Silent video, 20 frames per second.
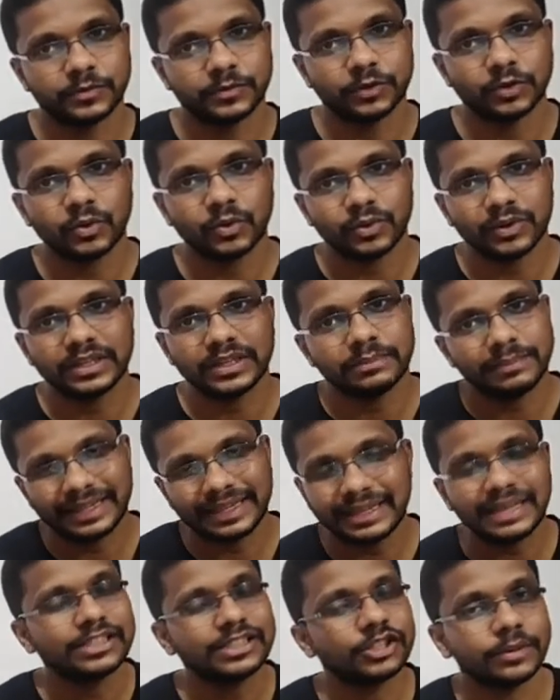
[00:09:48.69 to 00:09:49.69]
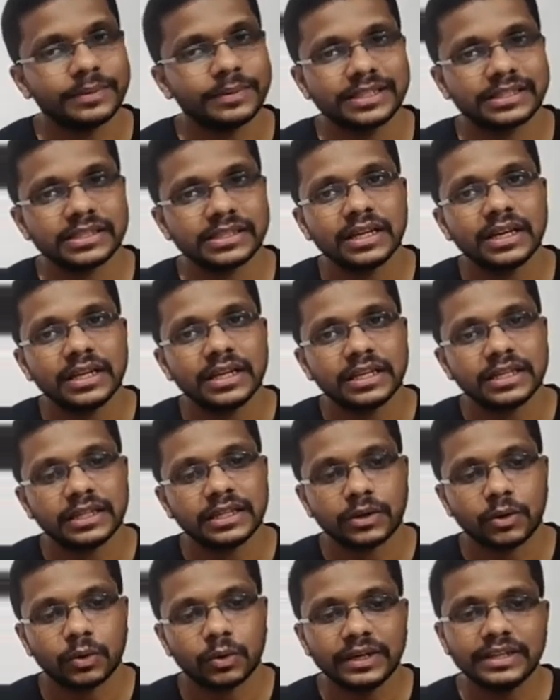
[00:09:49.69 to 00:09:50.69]
So in metagenomics,
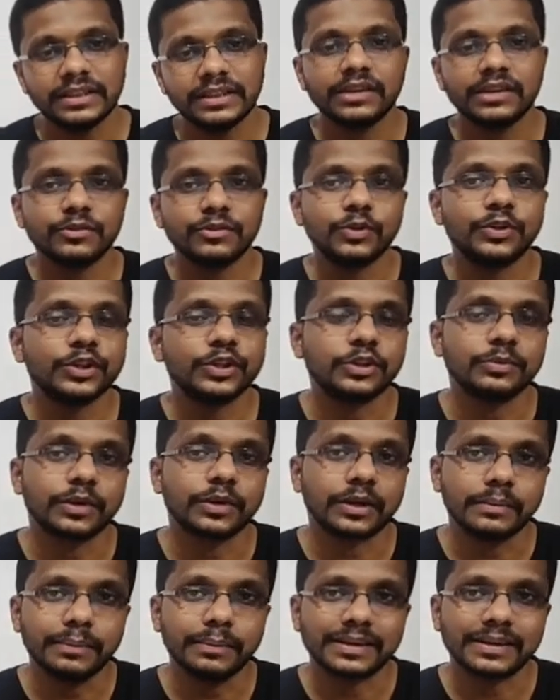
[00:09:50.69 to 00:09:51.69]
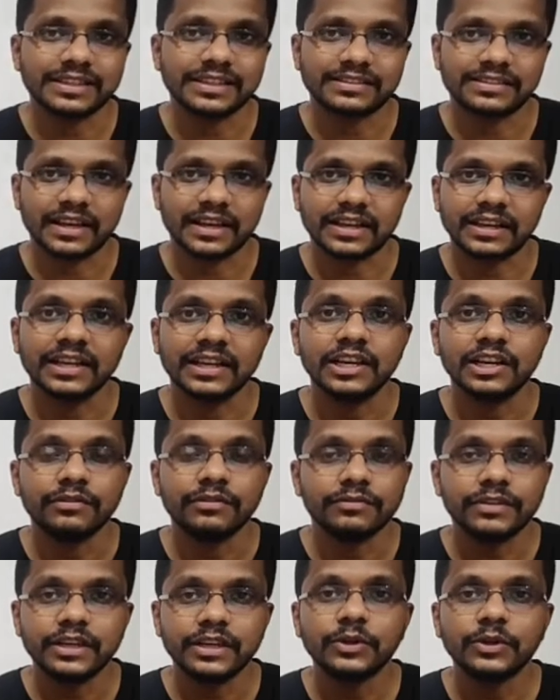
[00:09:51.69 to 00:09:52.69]
the only thing you need to remember is that
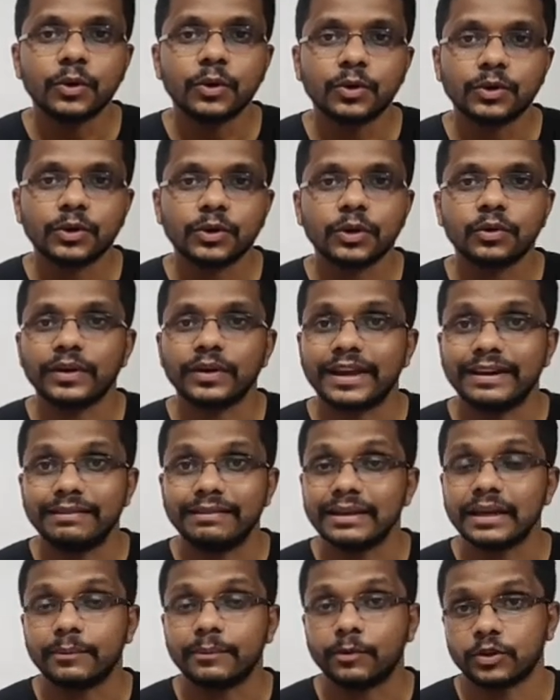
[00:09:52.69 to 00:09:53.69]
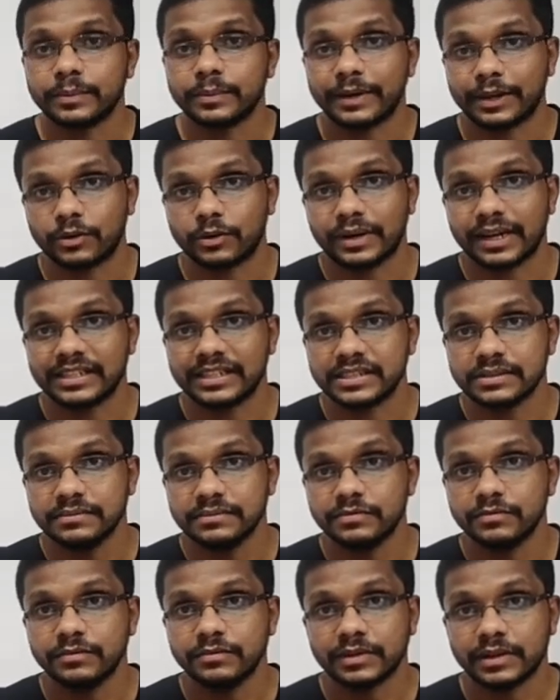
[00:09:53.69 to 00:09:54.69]
we do not know anything about the microorganism.